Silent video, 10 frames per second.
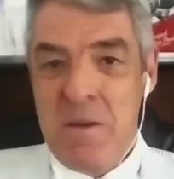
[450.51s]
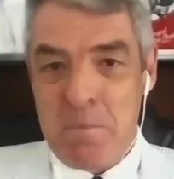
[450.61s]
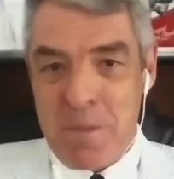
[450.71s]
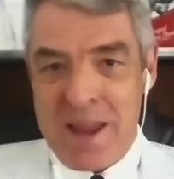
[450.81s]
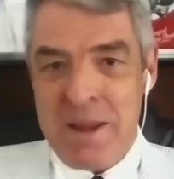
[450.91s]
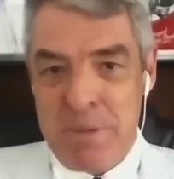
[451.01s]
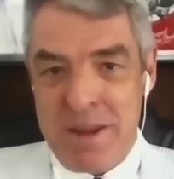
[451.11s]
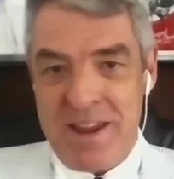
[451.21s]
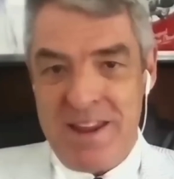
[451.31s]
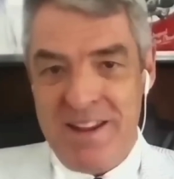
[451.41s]

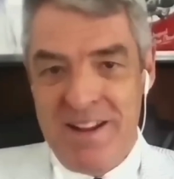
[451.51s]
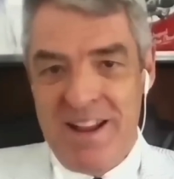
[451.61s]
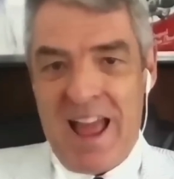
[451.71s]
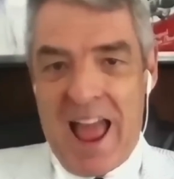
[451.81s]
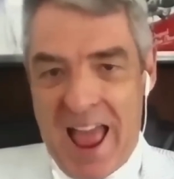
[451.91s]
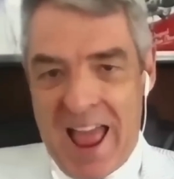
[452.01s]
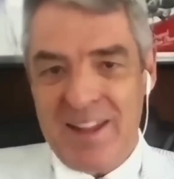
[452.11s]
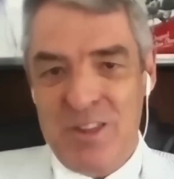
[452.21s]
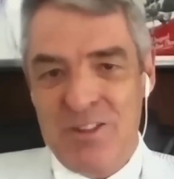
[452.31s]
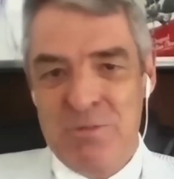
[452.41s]
Maybe
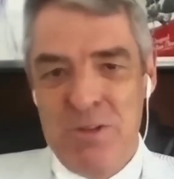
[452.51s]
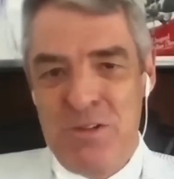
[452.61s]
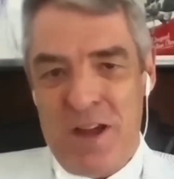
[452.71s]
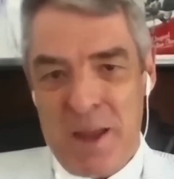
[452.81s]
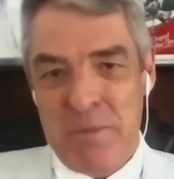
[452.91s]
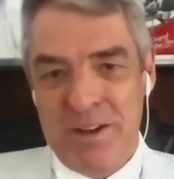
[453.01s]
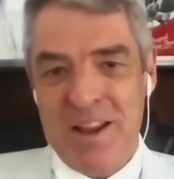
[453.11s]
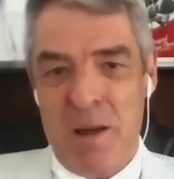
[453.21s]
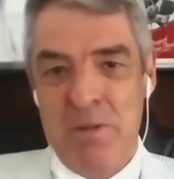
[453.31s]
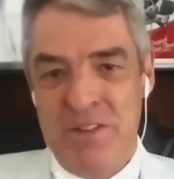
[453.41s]
had this move happened
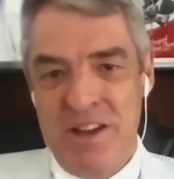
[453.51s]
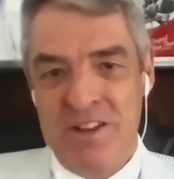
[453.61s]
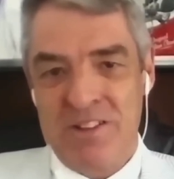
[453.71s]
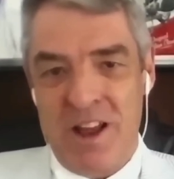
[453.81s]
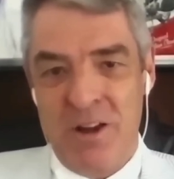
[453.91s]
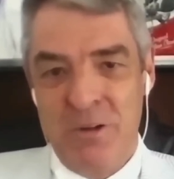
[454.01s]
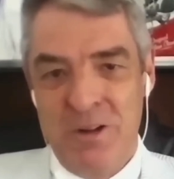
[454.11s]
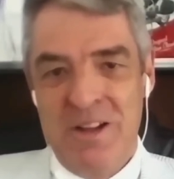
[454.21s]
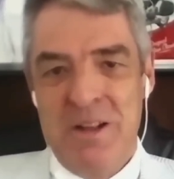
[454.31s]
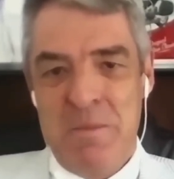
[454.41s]
a couple of years ago,
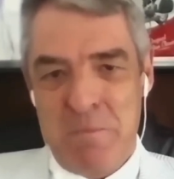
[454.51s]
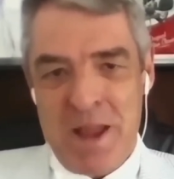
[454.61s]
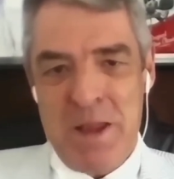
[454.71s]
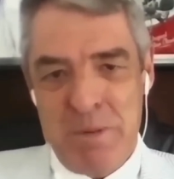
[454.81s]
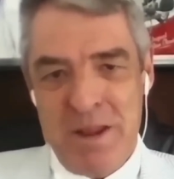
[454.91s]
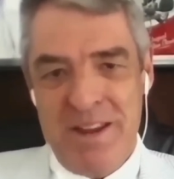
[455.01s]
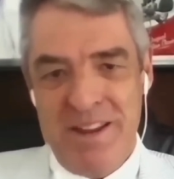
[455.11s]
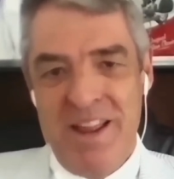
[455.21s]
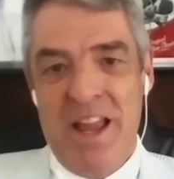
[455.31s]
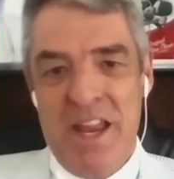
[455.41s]

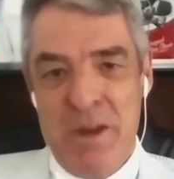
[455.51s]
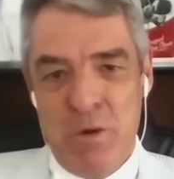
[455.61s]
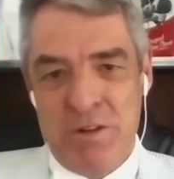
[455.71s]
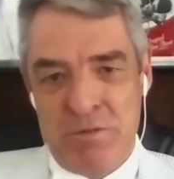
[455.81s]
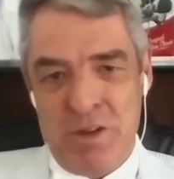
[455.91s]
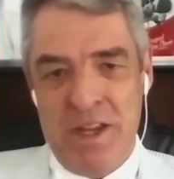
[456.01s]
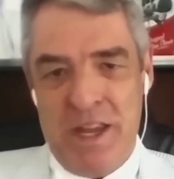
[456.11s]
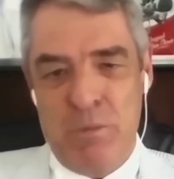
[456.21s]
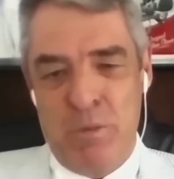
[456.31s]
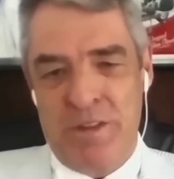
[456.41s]
maybe he would have,
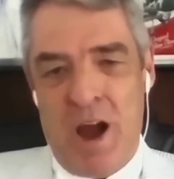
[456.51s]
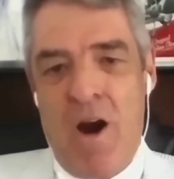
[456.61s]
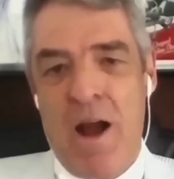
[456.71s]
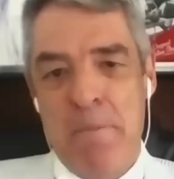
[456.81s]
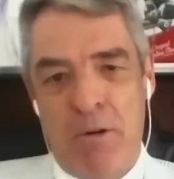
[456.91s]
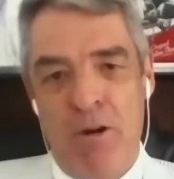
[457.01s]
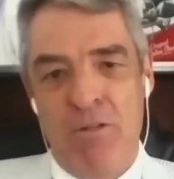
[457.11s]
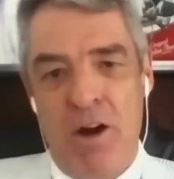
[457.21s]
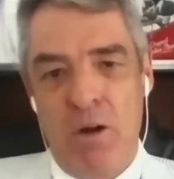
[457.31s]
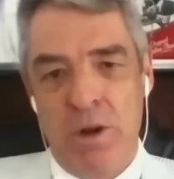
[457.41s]
the higher
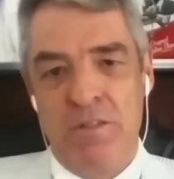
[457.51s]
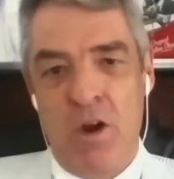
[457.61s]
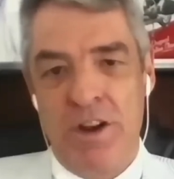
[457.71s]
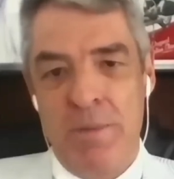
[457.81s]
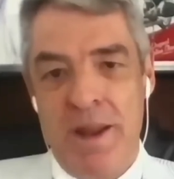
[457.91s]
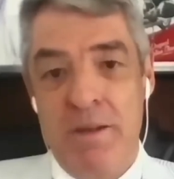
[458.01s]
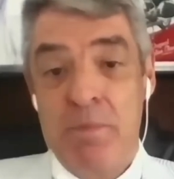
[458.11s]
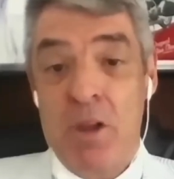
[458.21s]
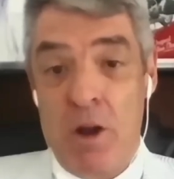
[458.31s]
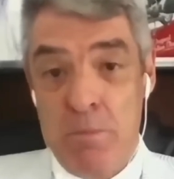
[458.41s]
profile would have got him in.
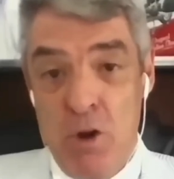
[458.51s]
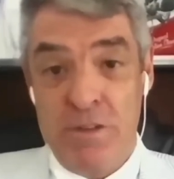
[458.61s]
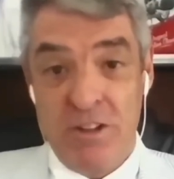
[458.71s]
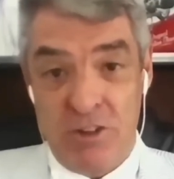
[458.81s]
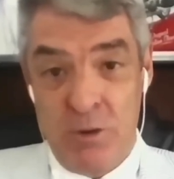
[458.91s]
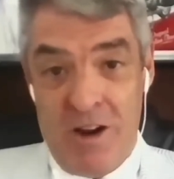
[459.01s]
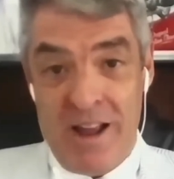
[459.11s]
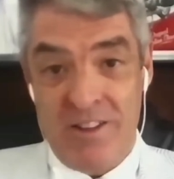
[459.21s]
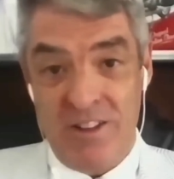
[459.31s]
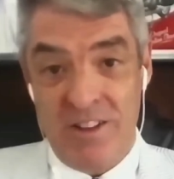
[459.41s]
And moving to
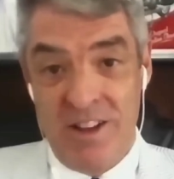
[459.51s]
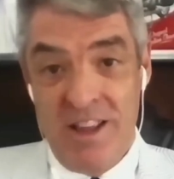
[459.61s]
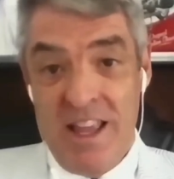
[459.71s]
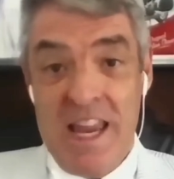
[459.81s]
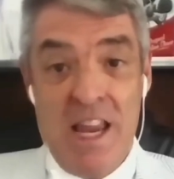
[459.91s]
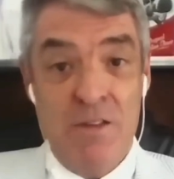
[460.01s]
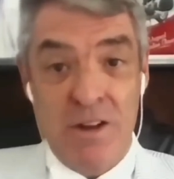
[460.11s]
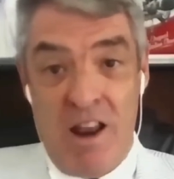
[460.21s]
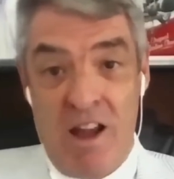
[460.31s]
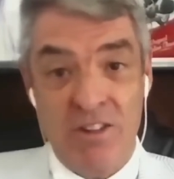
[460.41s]
United,
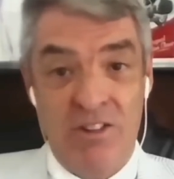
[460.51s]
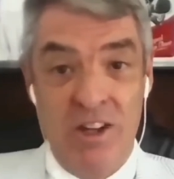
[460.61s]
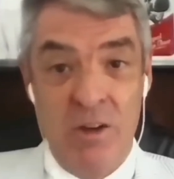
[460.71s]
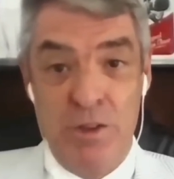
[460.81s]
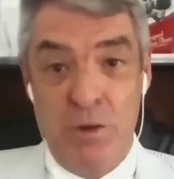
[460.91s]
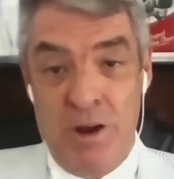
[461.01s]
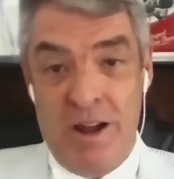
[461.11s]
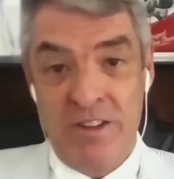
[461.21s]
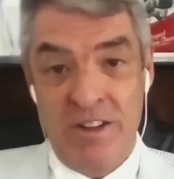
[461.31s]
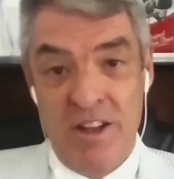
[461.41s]
even last year with
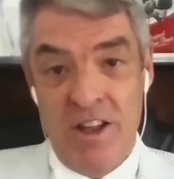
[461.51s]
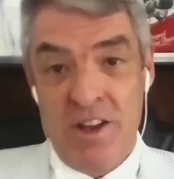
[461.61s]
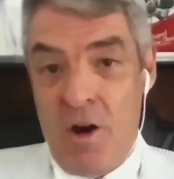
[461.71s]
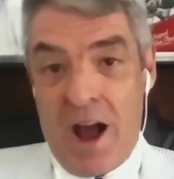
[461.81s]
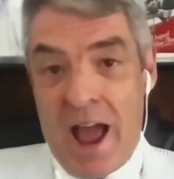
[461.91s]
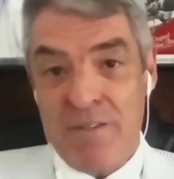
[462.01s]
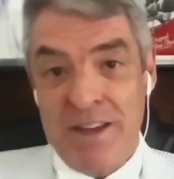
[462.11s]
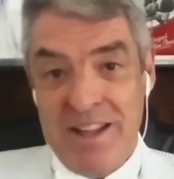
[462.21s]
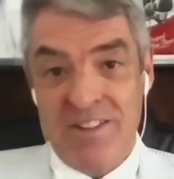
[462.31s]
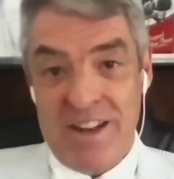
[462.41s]
United not
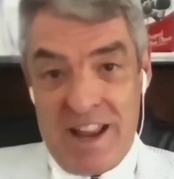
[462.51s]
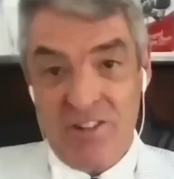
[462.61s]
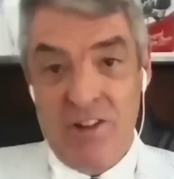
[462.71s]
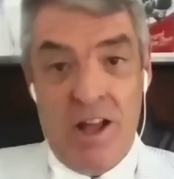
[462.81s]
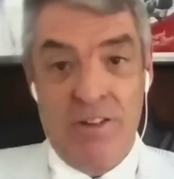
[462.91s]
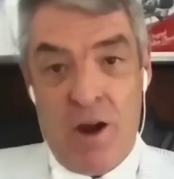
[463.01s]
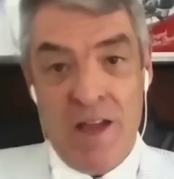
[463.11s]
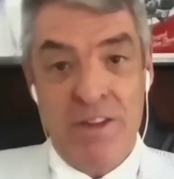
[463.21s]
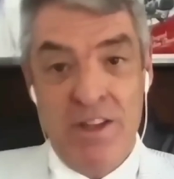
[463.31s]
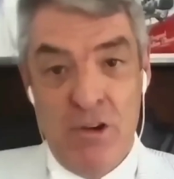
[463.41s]
having
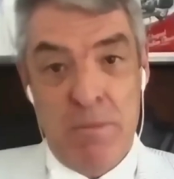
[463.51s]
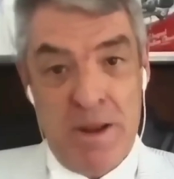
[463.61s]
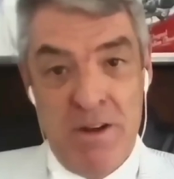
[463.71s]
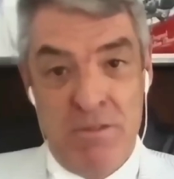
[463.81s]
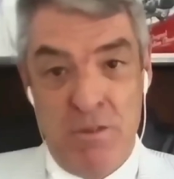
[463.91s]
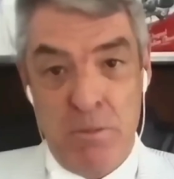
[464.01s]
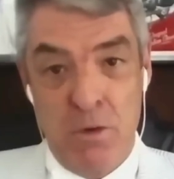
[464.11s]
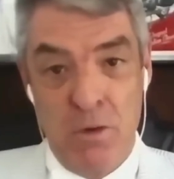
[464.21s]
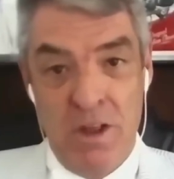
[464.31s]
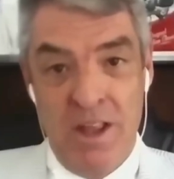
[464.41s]
not having European
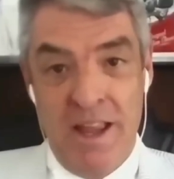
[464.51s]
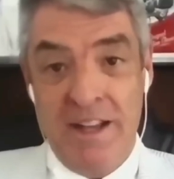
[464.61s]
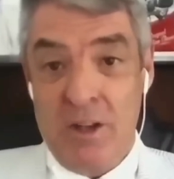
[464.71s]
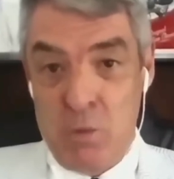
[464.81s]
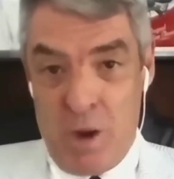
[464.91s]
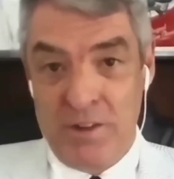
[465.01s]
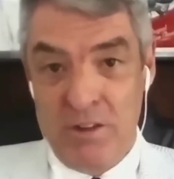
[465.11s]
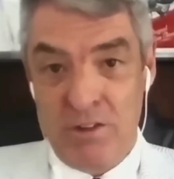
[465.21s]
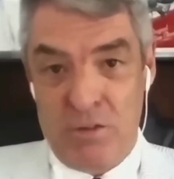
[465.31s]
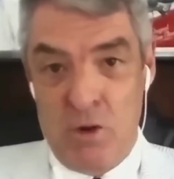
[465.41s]
football, it did
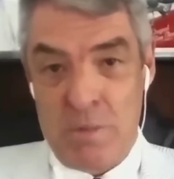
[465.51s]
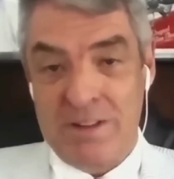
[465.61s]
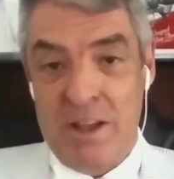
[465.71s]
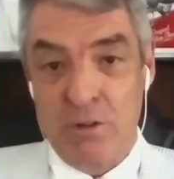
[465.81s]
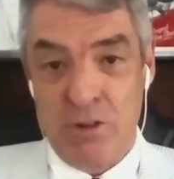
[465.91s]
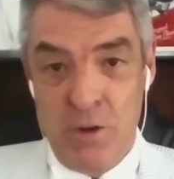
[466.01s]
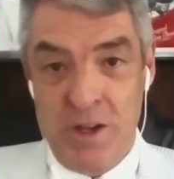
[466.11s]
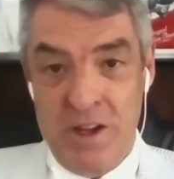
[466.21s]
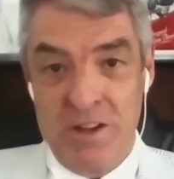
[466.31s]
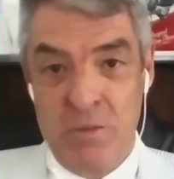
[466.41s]
wonders for Matheus
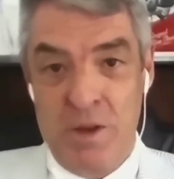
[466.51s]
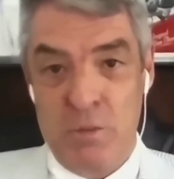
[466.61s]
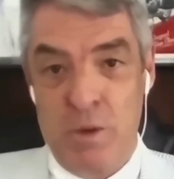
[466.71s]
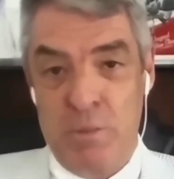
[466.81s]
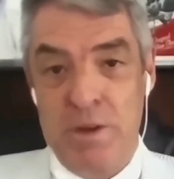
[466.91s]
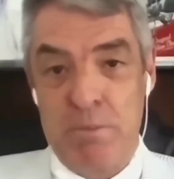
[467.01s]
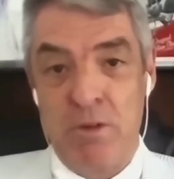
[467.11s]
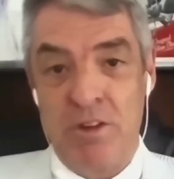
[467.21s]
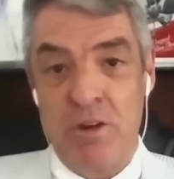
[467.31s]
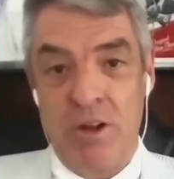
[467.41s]
Cunha with
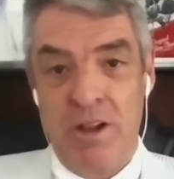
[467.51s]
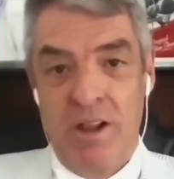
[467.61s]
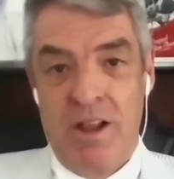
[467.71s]
Brazil.